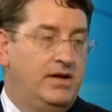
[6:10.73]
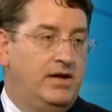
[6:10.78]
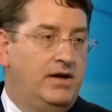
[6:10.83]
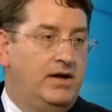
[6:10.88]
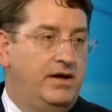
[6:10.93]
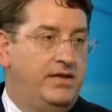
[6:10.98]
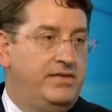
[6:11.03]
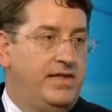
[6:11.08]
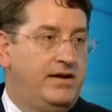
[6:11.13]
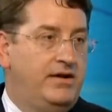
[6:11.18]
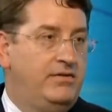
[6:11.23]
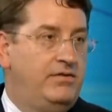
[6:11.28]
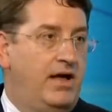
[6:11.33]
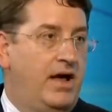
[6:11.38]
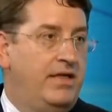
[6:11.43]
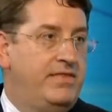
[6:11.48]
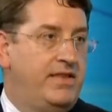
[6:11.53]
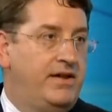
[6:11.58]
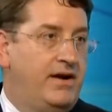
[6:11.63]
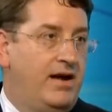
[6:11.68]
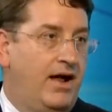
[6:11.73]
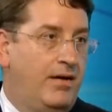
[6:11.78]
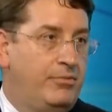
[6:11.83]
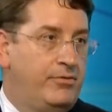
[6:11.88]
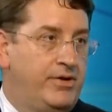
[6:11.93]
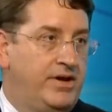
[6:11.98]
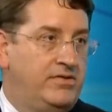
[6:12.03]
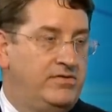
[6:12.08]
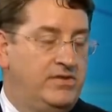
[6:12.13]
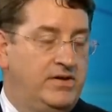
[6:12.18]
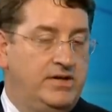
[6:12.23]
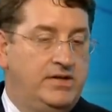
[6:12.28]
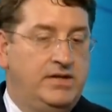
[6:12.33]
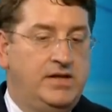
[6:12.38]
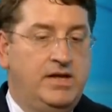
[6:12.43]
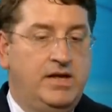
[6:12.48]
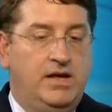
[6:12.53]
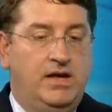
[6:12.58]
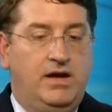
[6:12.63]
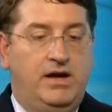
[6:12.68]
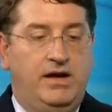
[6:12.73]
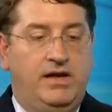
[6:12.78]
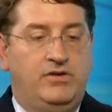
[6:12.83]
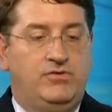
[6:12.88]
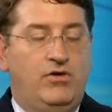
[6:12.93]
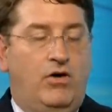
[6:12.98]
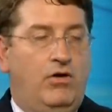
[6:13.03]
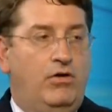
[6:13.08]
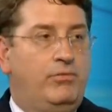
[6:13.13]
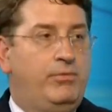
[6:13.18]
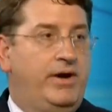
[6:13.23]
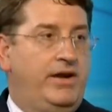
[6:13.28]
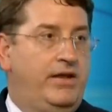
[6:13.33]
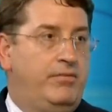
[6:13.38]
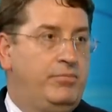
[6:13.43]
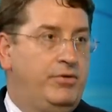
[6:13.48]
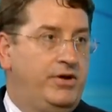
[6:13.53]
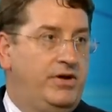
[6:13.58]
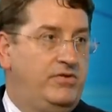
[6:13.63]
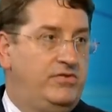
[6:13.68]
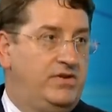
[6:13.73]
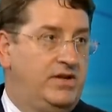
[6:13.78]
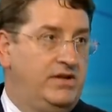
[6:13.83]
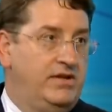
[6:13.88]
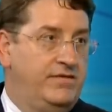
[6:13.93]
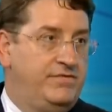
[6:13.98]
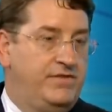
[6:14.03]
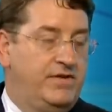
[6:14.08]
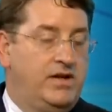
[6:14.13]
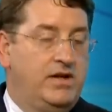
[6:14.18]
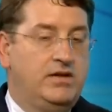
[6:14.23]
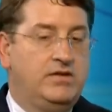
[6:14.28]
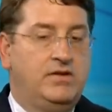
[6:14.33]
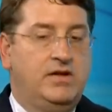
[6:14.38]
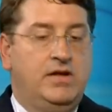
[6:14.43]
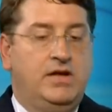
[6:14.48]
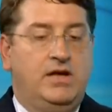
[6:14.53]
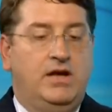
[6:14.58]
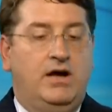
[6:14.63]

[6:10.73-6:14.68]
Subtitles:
that it operates in is already pretty significant.